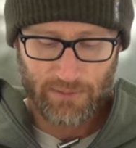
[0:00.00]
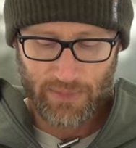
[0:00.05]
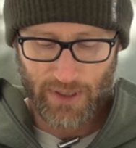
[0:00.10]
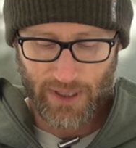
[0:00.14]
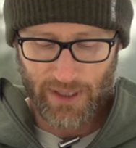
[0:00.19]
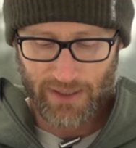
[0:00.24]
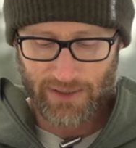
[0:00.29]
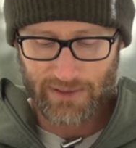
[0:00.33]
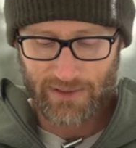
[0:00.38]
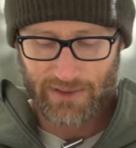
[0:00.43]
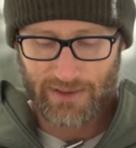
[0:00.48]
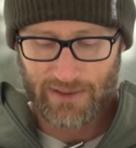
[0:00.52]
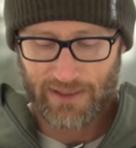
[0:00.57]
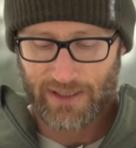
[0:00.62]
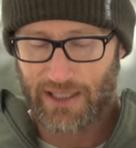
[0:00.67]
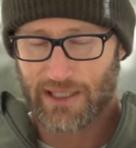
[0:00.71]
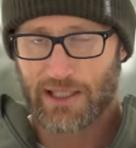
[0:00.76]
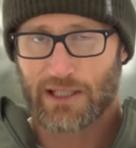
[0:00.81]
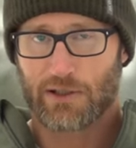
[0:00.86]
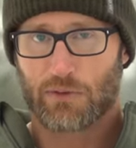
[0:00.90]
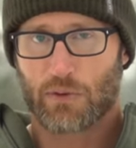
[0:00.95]
but
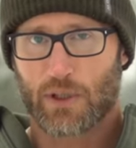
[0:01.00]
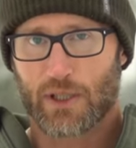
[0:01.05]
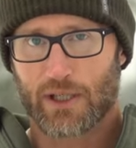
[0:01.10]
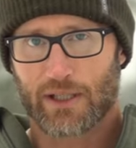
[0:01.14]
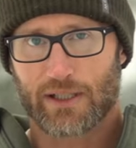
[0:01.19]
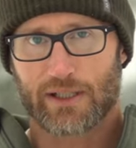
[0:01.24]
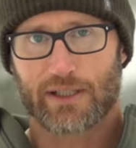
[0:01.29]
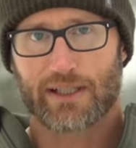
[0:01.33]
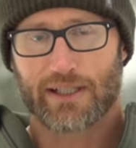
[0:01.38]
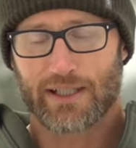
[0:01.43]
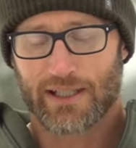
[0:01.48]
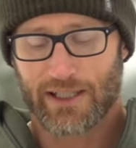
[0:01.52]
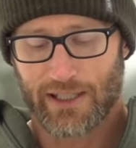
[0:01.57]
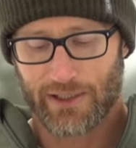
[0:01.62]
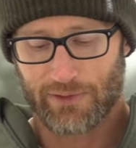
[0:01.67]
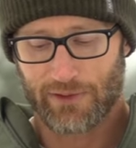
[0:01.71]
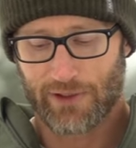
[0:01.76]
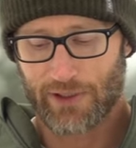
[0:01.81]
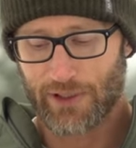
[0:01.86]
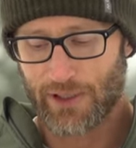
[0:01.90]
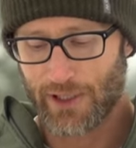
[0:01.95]
they did work,
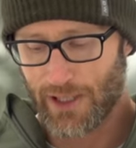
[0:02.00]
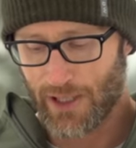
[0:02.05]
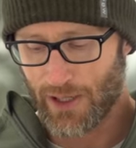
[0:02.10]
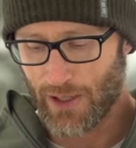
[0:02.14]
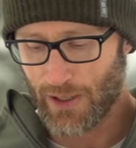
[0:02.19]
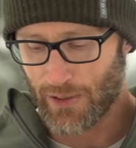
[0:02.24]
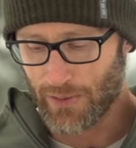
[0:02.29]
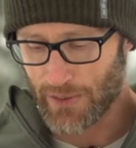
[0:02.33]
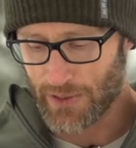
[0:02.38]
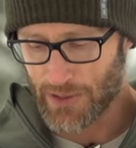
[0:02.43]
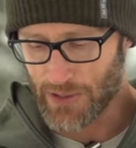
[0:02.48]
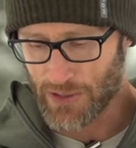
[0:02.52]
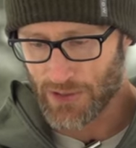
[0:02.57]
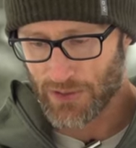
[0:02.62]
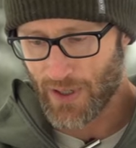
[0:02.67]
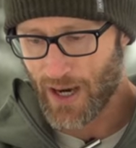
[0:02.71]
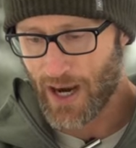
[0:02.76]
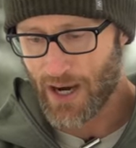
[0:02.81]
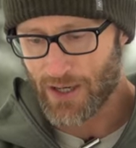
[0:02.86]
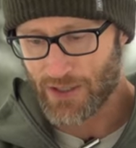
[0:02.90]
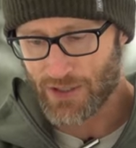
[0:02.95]
even though they are really
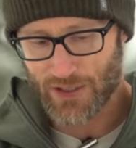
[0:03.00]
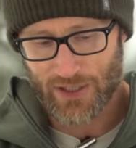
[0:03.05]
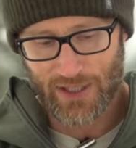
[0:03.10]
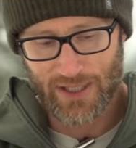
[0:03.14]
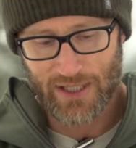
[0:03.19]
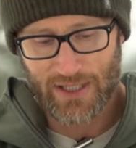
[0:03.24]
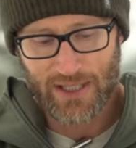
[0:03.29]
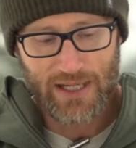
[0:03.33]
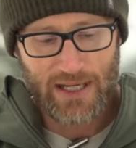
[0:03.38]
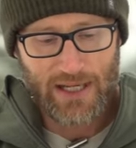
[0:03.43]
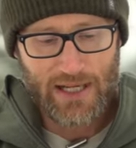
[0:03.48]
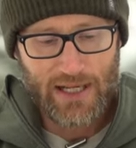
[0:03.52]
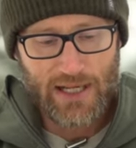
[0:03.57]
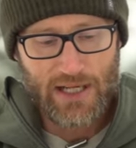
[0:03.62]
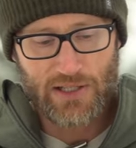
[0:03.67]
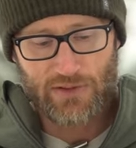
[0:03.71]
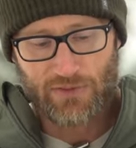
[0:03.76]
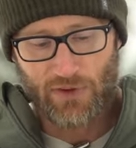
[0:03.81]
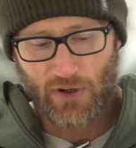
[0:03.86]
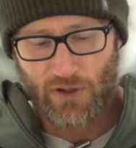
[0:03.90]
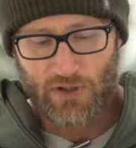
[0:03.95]
scratched.
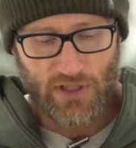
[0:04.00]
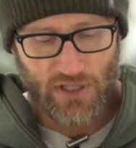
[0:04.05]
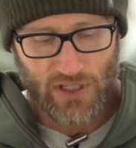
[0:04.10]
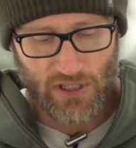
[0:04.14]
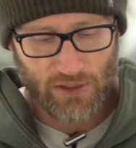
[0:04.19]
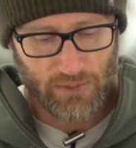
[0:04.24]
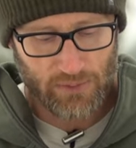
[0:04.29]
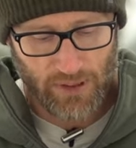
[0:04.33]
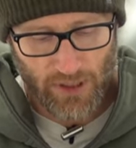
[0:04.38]
As far as Ear